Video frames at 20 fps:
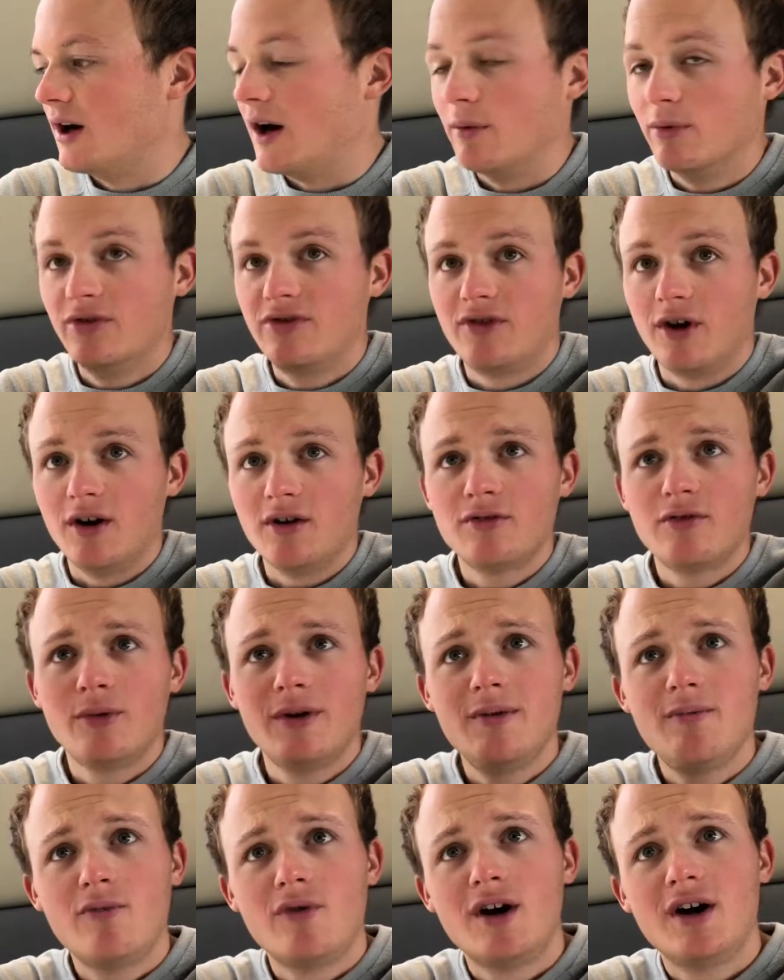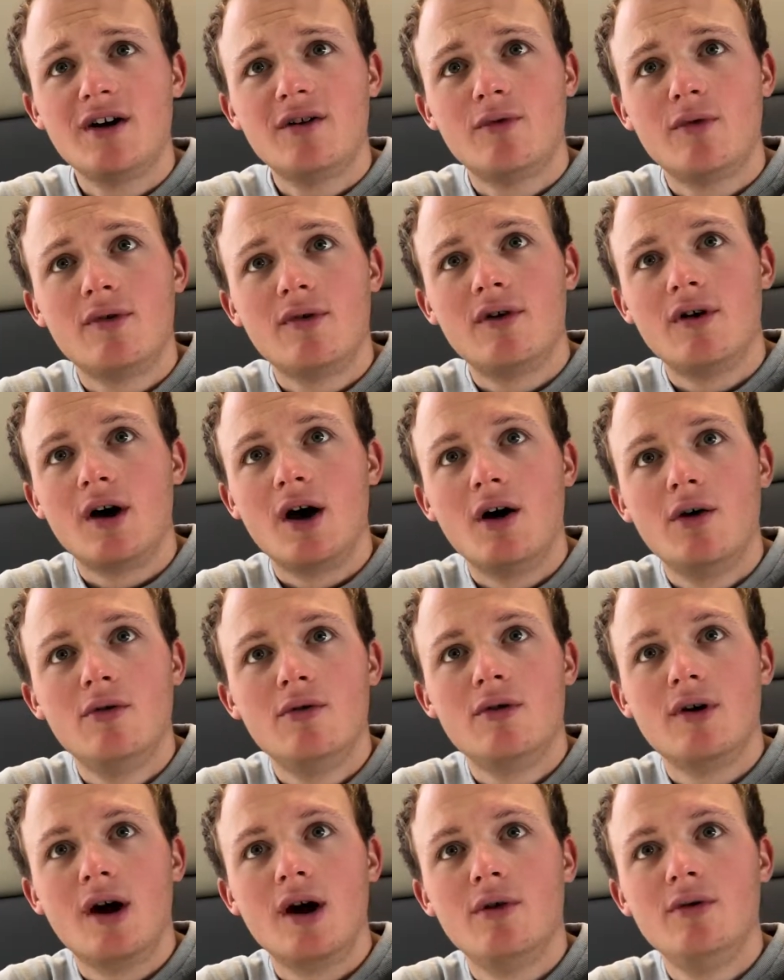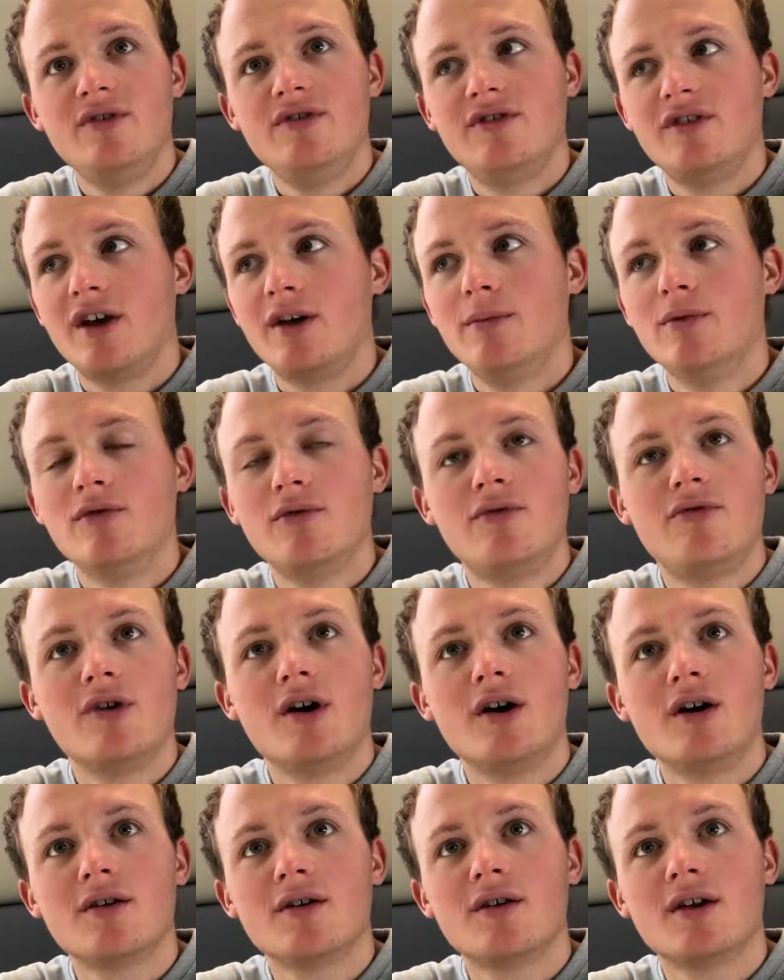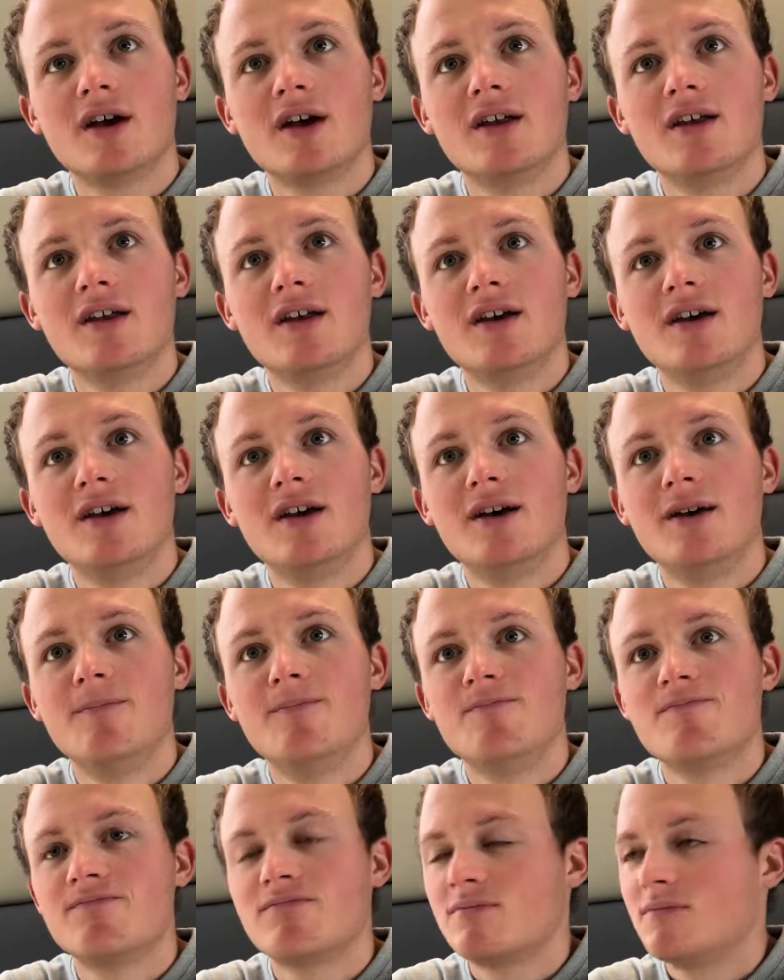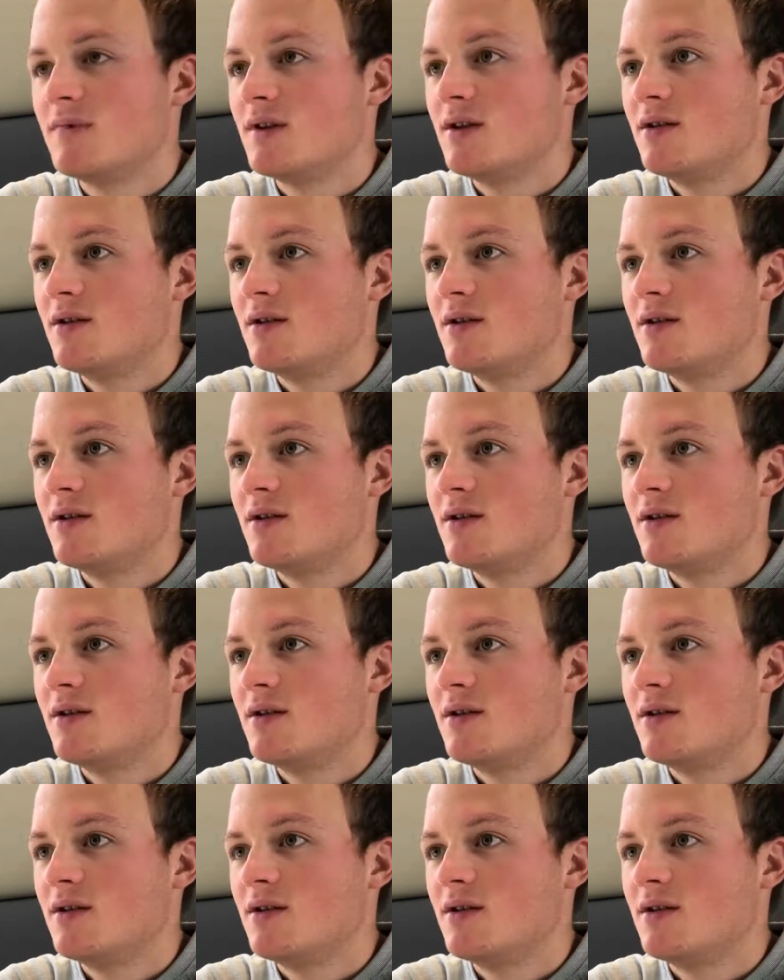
I would talk to him, how he's able to talk, and